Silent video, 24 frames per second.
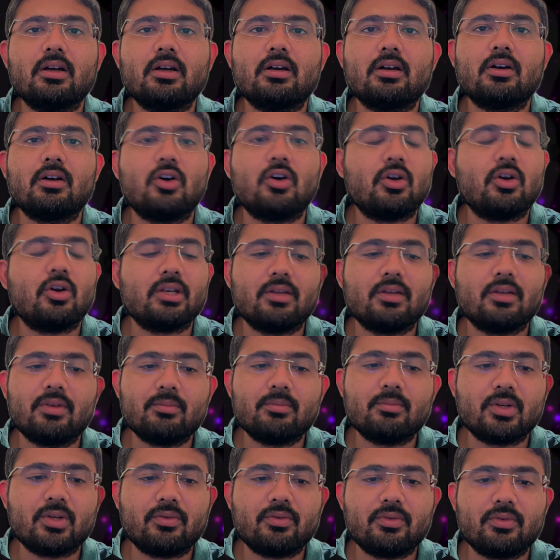on
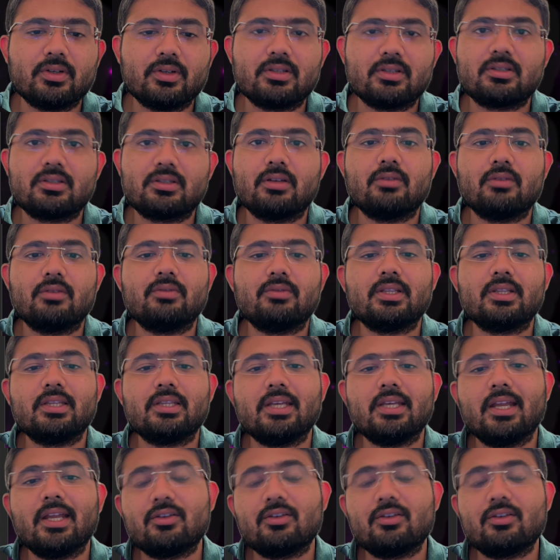November 1st with the